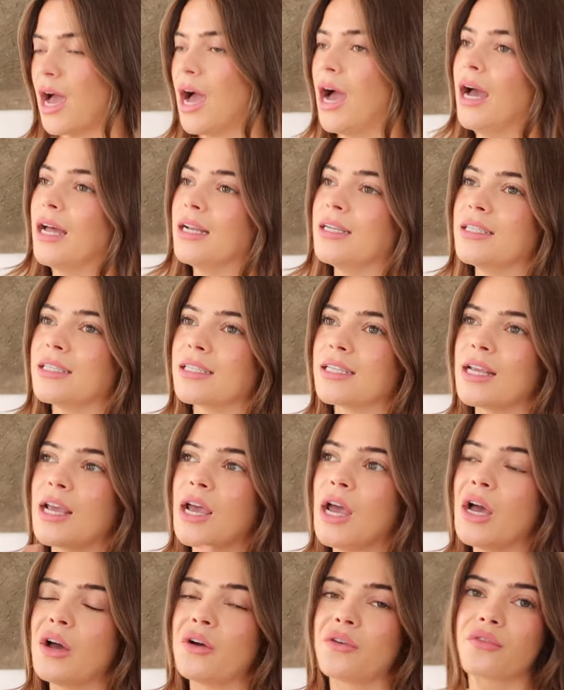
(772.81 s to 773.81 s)
And
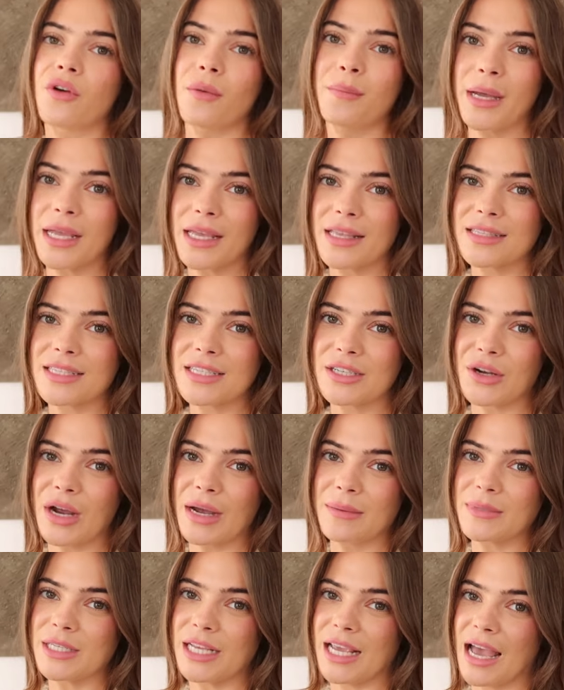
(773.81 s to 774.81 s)
from my
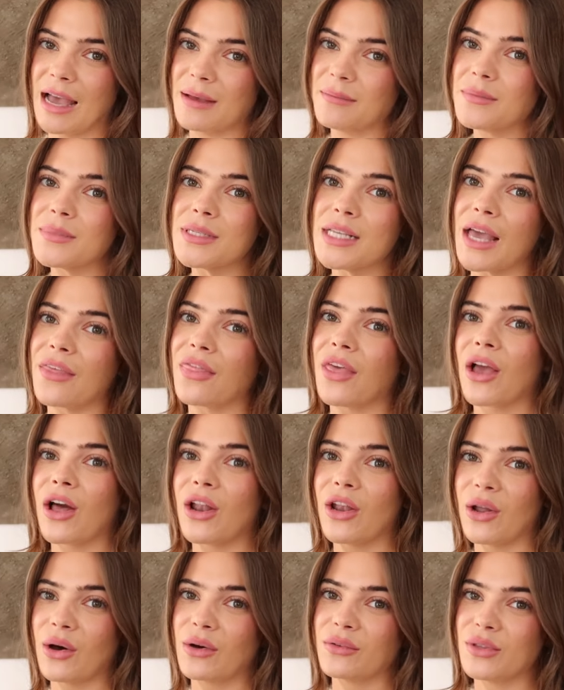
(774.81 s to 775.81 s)
Instagram DMs, I think
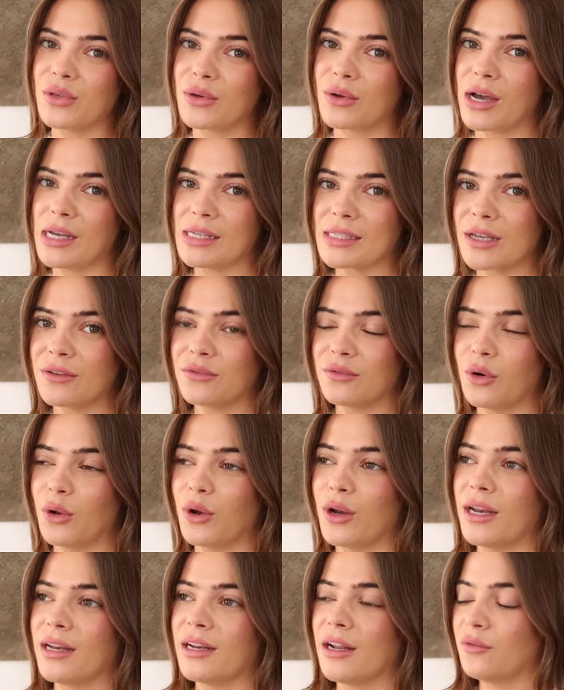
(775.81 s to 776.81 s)
a lot of you guys have
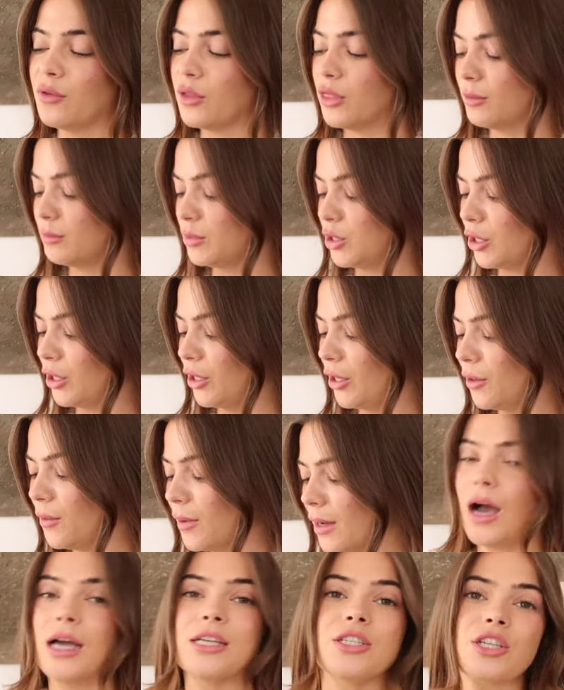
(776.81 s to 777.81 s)
fallen in love with them
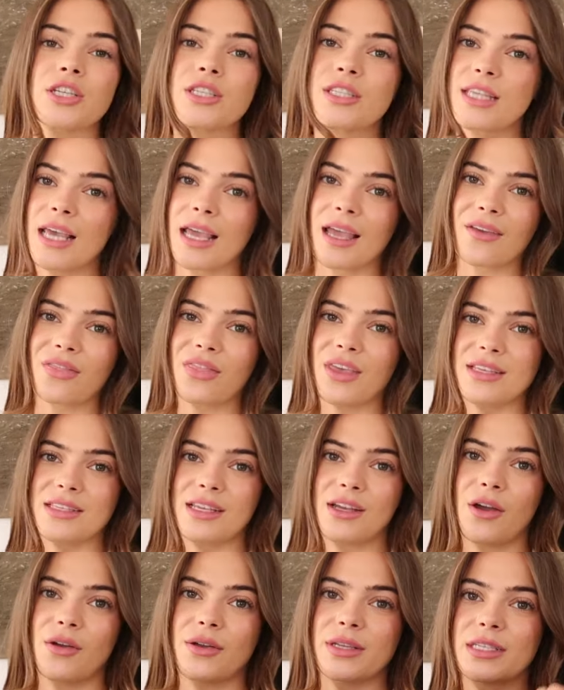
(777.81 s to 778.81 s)
too. I just think these
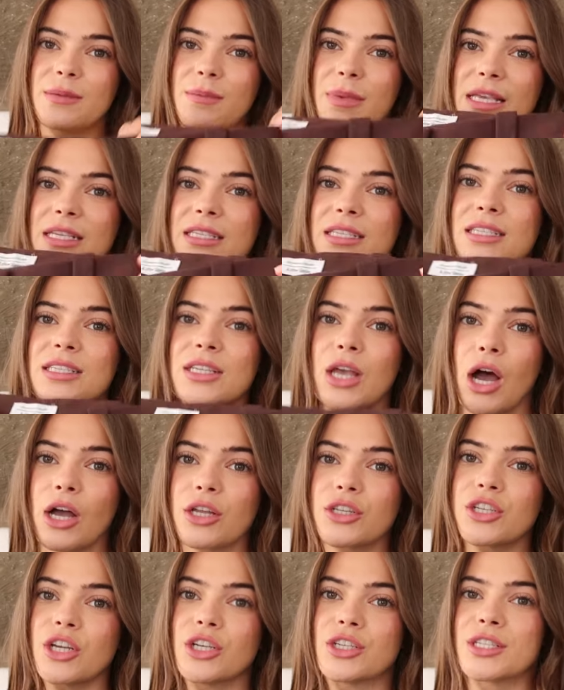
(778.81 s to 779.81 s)
are going to be
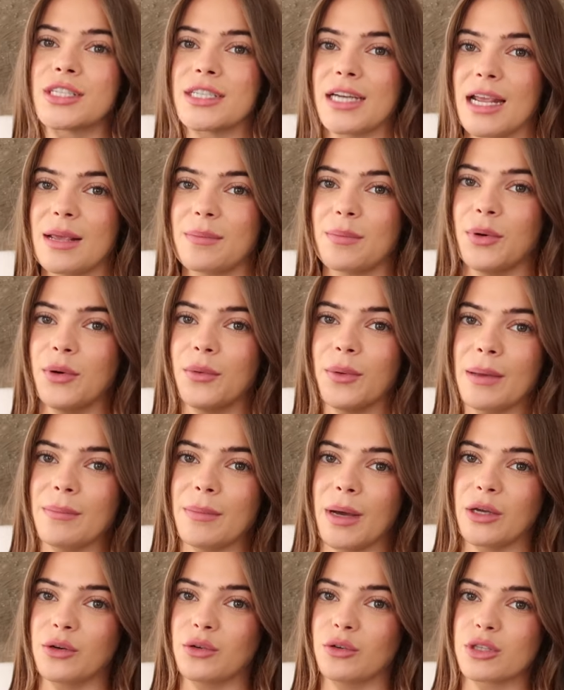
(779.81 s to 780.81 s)
such a staple in
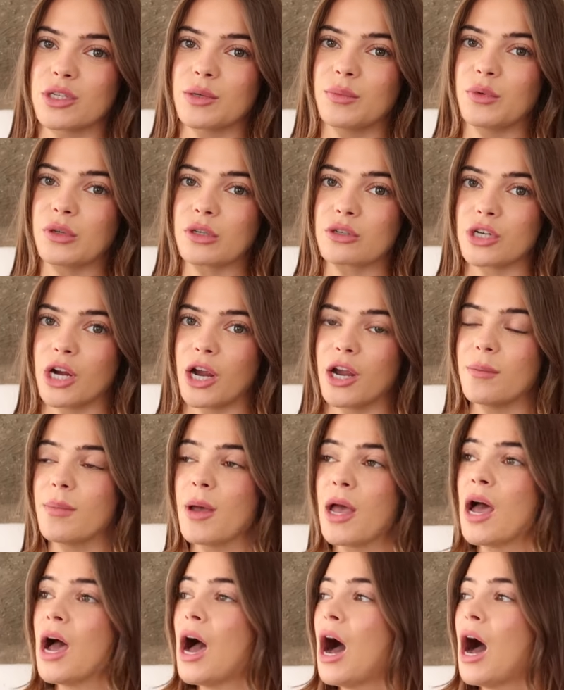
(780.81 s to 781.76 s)
my autumn wardrobe.